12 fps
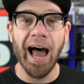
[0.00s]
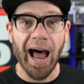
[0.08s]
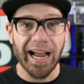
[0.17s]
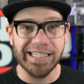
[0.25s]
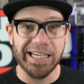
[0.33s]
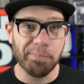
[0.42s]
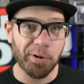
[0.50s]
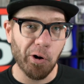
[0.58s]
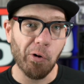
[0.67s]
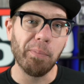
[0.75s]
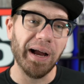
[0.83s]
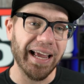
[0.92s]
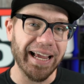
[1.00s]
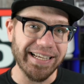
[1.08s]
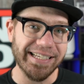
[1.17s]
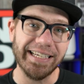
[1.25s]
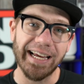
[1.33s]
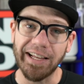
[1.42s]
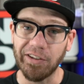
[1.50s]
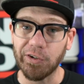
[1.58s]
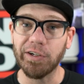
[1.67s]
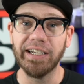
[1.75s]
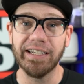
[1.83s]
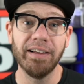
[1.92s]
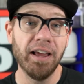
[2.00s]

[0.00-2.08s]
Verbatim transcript: IT Pro by ACI Learning.